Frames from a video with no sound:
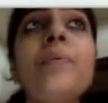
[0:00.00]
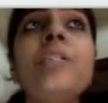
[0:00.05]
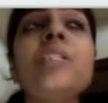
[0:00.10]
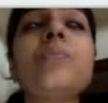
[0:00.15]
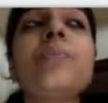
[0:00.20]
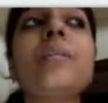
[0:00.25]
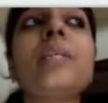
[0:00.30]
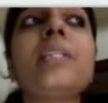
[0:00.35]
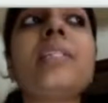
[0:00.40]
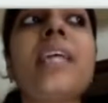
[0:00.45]

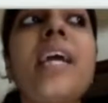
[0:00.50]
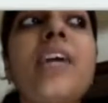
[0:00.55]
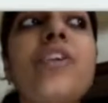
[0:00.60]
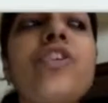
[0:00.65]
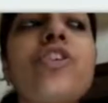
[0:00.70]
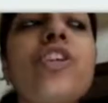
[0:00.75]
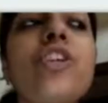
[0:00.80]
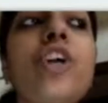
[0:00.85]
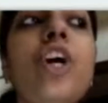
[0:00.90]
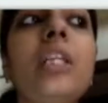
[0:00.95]
opens with a
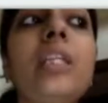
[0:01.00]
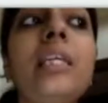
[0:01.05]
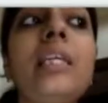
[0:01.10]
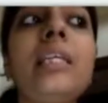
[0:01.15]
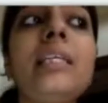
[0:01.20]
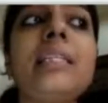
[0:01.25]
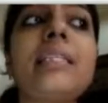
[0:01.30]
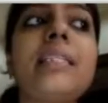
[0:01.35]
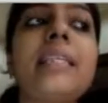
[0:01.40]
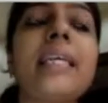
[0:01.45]
section
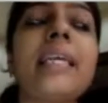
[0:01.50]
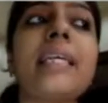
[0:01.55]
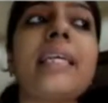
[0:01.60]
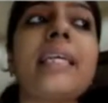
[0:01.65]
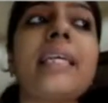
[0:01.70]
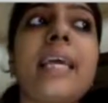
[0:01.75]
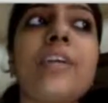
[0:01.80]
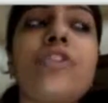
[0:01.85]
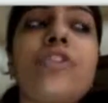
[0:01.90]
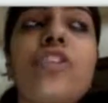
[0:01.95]
called the
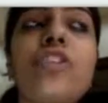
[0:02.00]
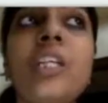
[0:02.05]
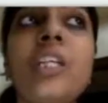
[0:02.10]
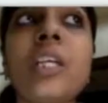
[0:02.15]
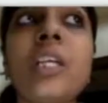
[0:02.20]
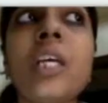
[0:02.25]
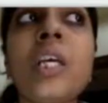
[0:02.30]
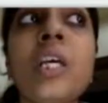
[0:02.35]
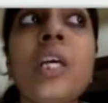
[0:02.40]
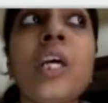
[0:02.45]
listening
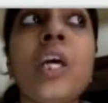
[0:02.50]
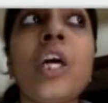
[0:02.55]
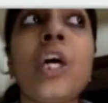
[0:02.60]
section,